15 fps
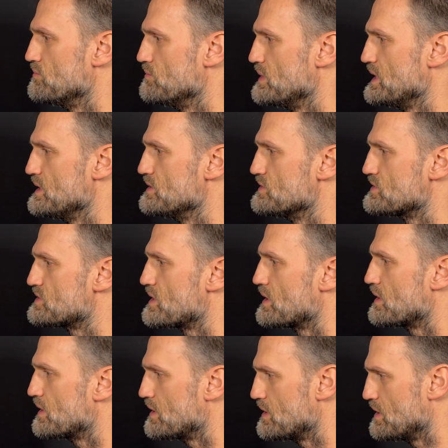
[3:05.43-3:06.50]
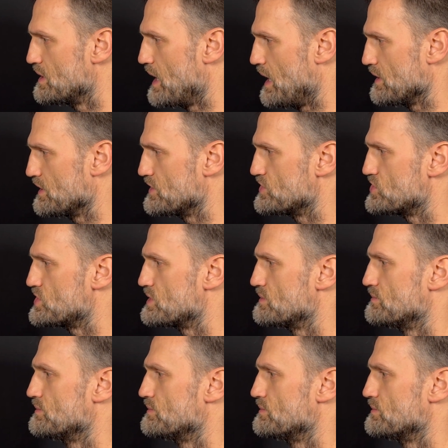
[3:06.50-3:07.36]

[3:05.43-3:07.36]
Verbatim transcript: means knowledge.